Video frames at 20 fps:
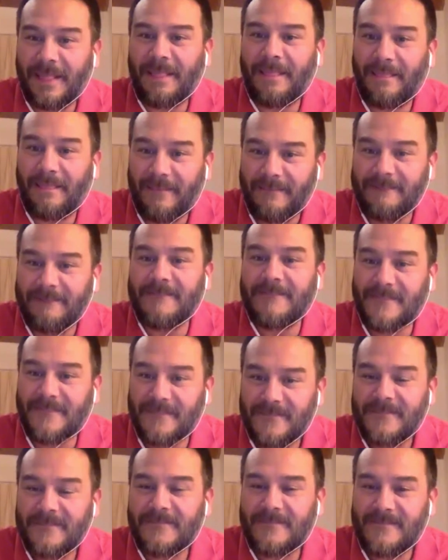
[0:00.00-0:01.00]
and
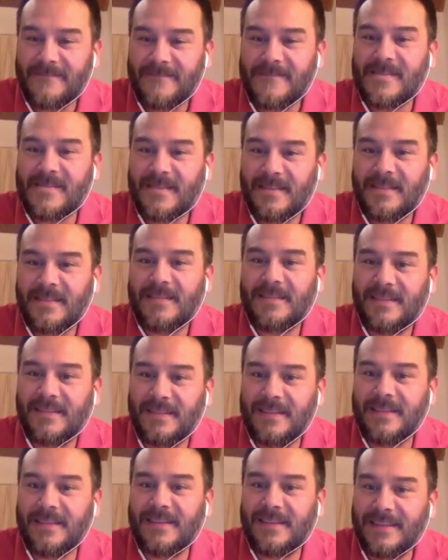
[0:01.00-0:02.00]
connection. Sorry, I didn't say
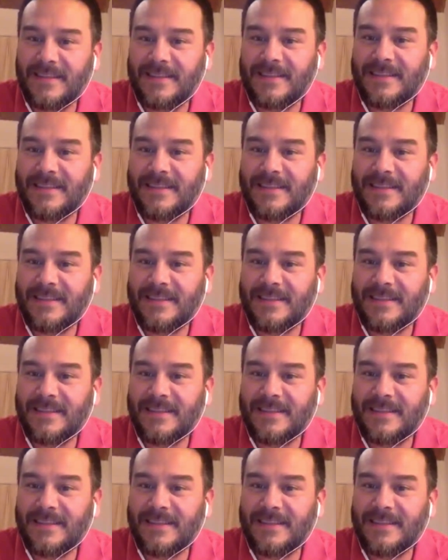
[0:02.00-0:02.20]
connection. That's my